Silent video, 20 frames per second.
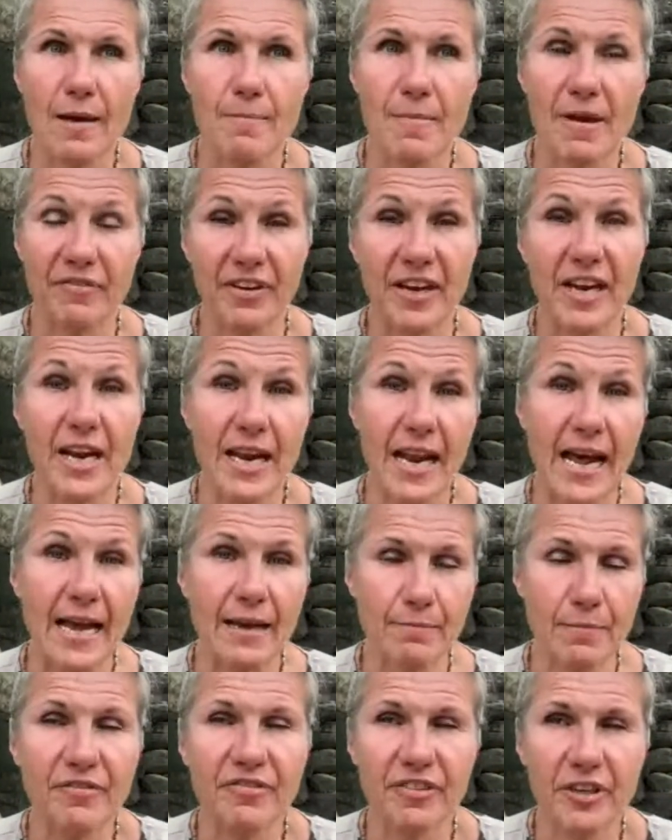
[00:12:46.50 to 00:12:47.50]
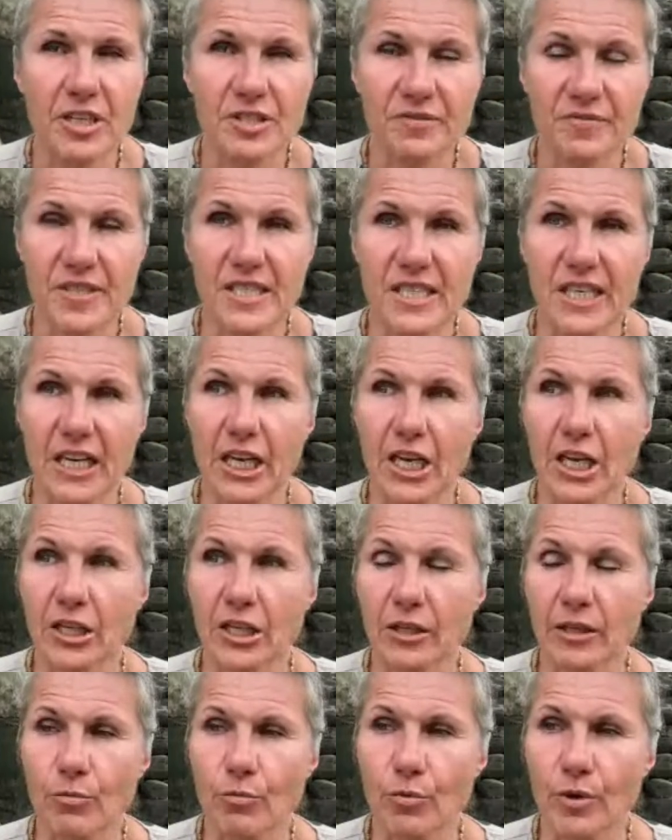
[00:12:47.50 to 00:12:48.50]
friend is visiting
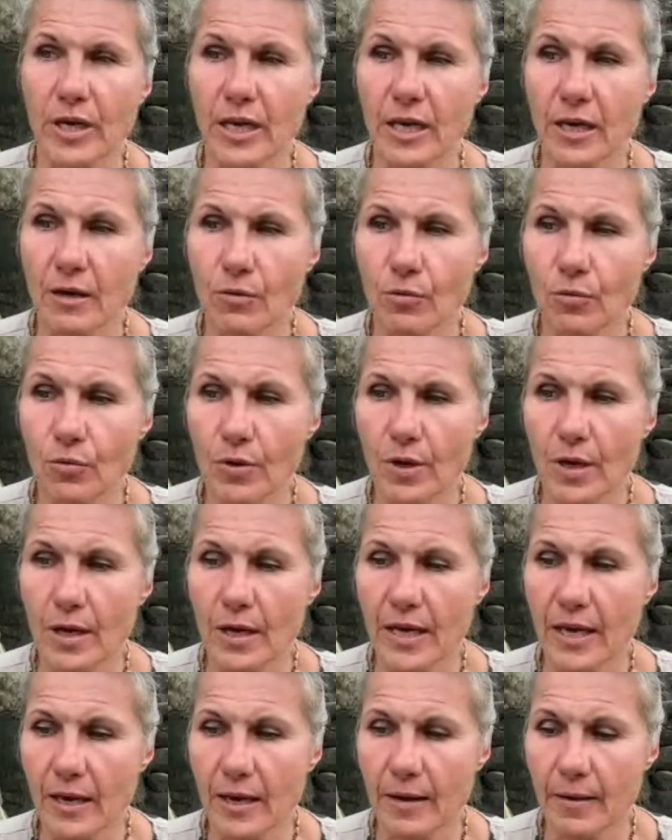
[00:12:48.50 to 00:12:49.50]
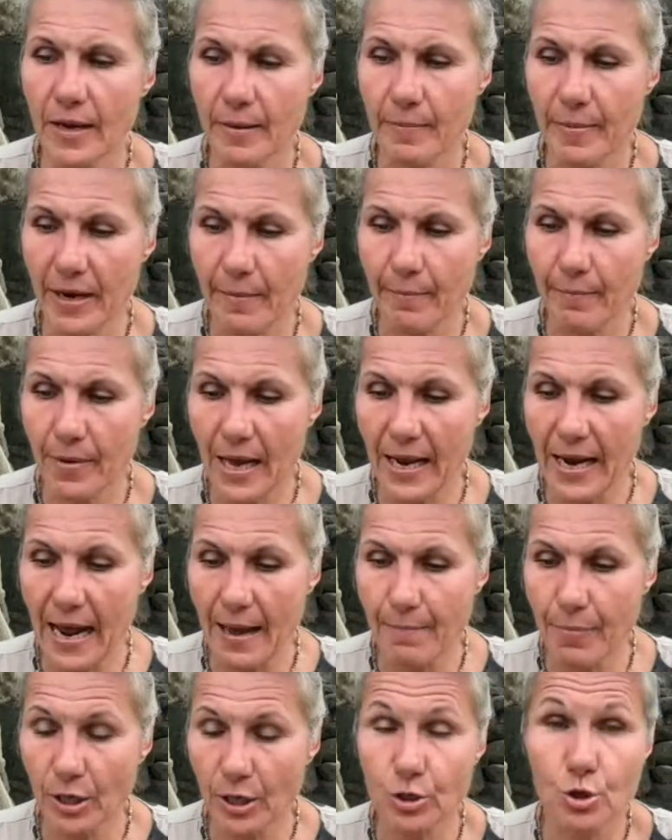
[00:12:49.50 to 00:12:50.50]
here. Him and I
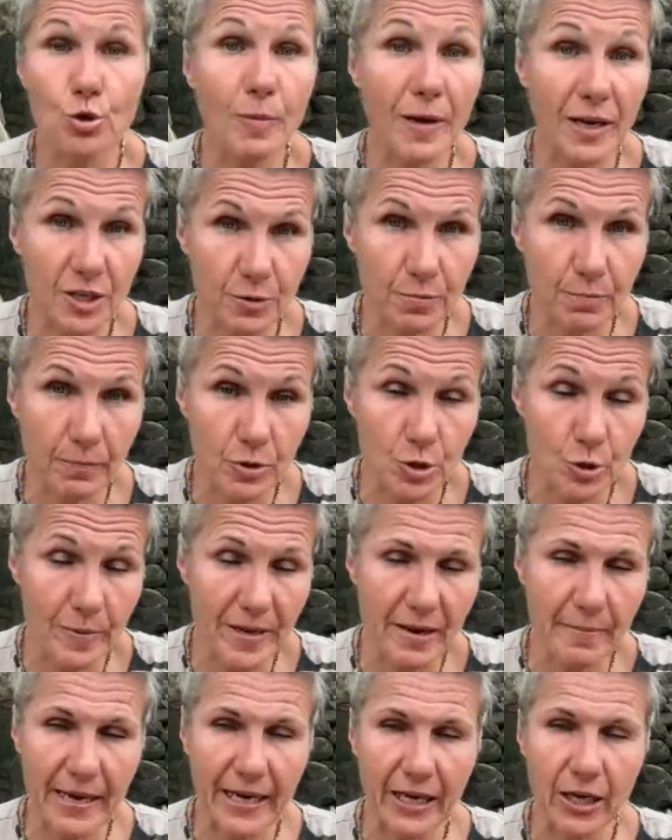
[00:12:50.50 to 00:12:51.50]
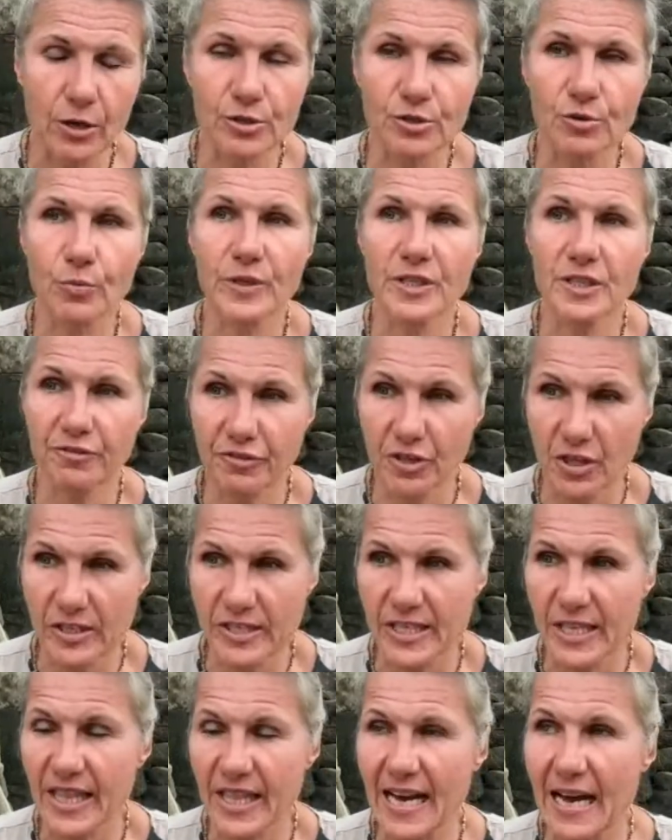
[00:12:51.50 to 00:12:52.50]
bought too many mangoes, and we
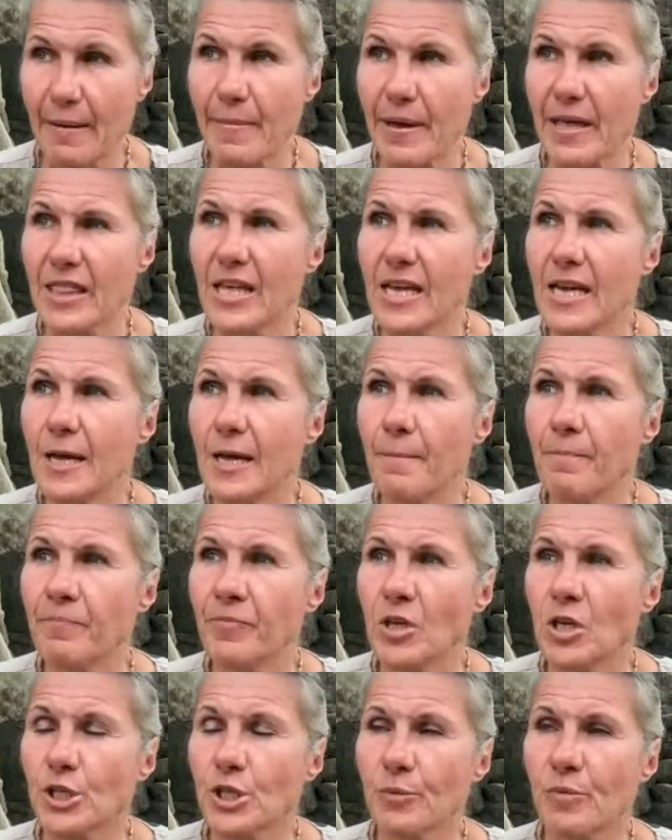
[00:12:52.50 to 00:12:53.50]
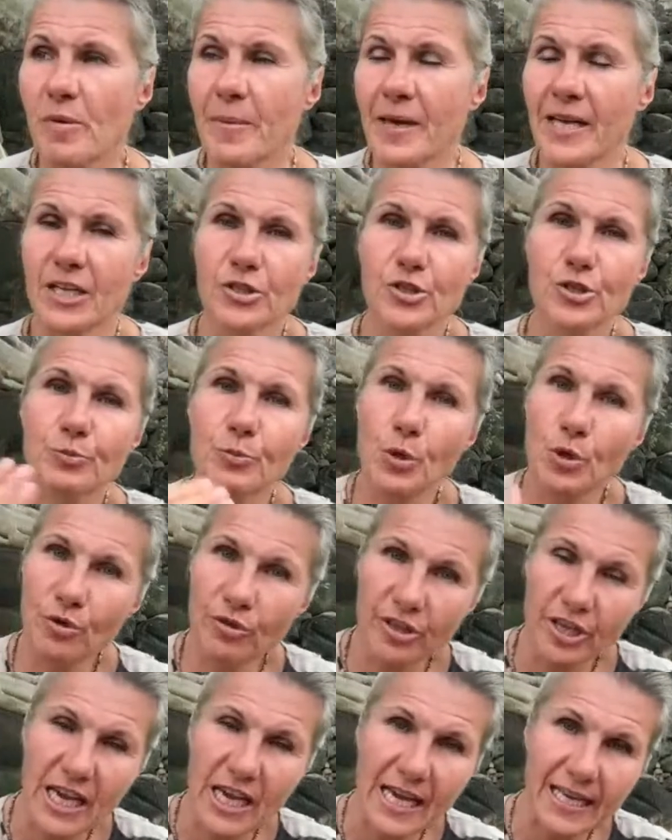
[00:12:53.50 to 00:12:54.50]
defrosted them. And so we made a
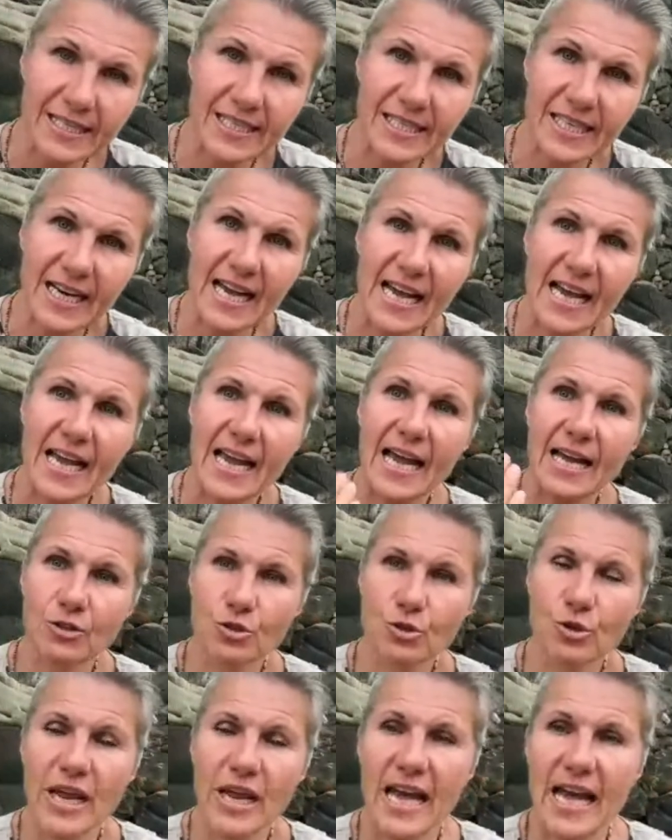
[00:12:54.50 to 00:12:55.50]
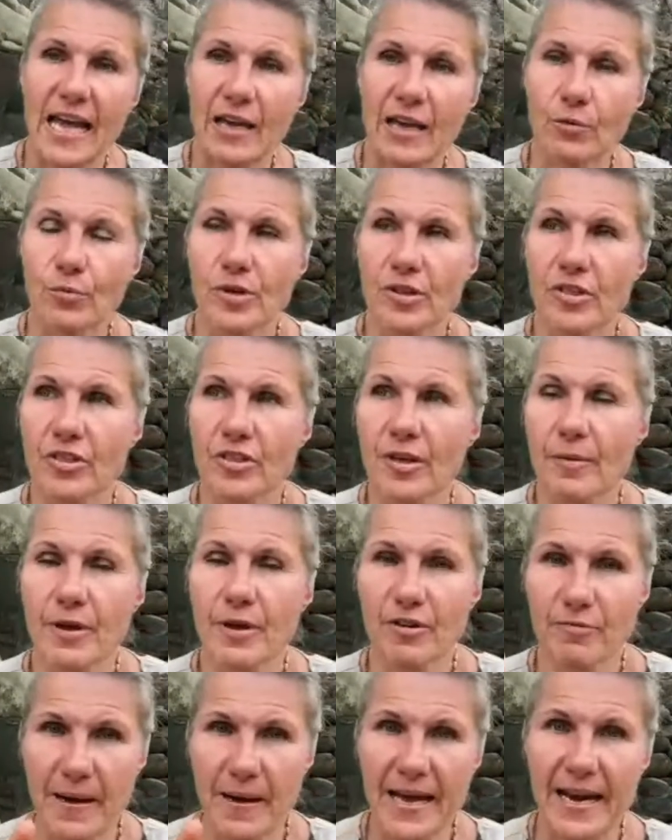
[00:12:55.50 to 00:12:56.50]
smoothie yesterday and today with a bit
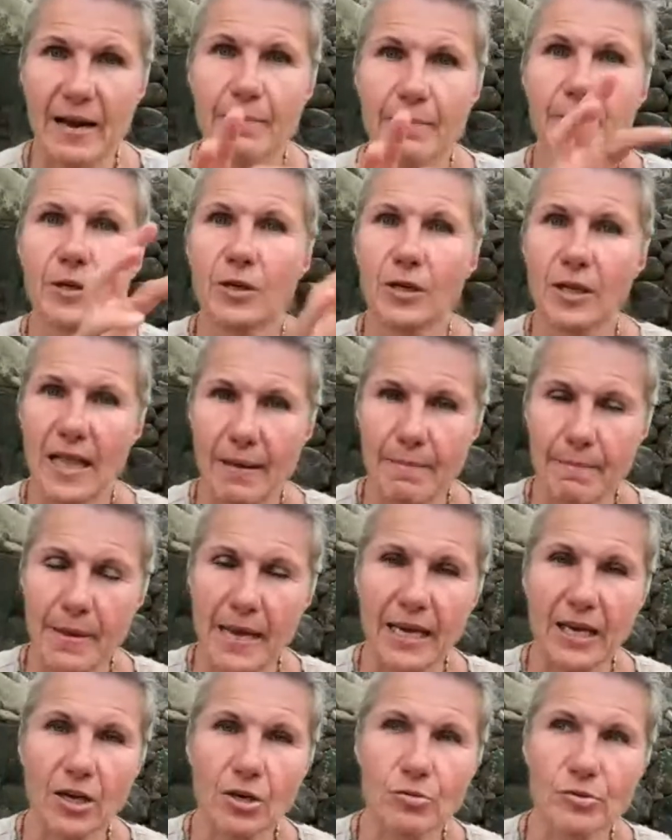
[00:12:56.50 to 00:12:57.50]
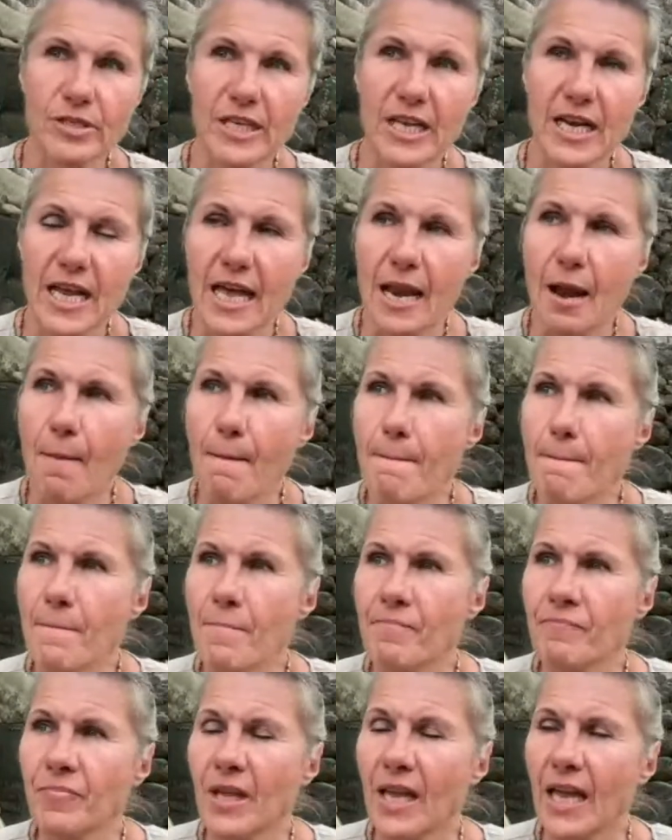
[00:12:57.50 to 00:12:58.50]
of pineapple and mangoes in it.
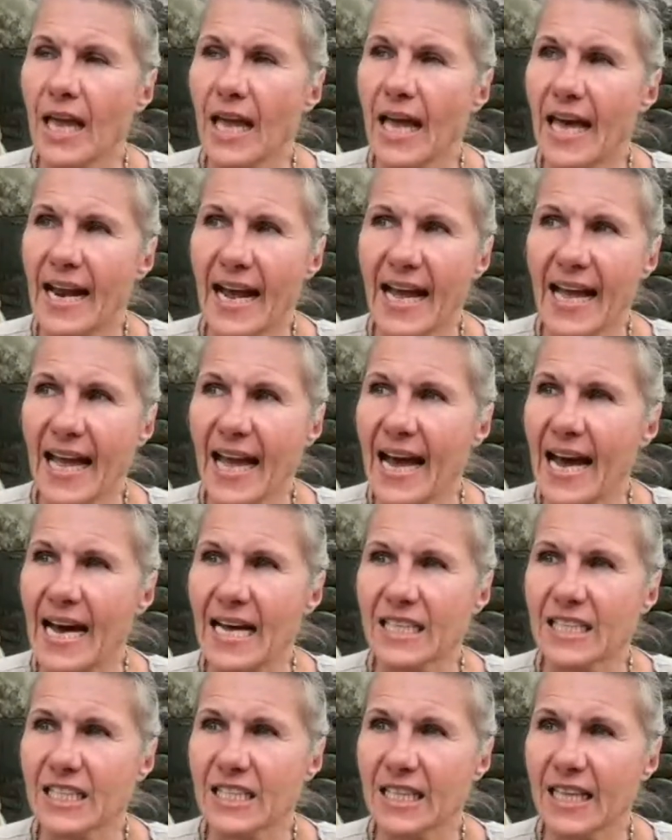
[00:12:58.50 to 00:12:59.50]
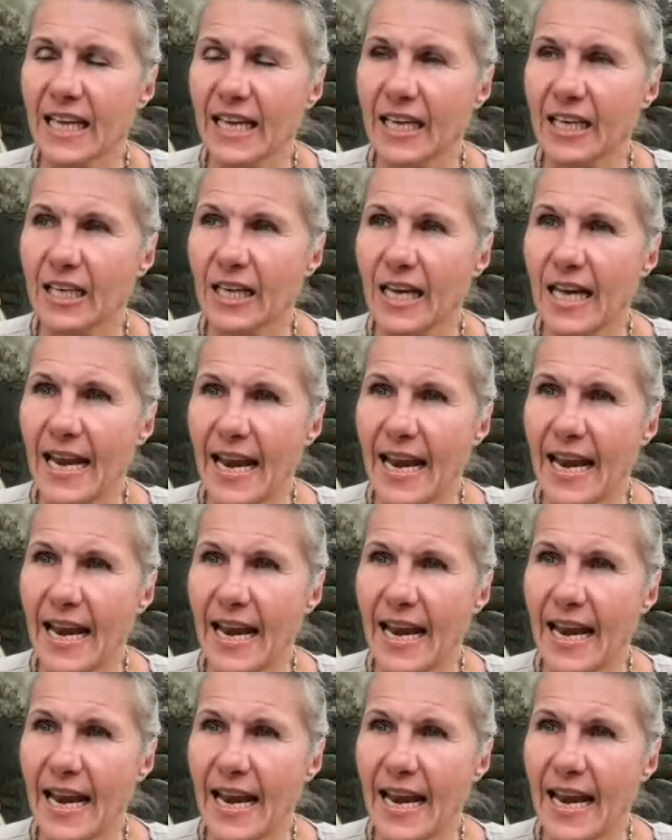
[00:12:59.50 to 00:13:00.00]
And I had, like, an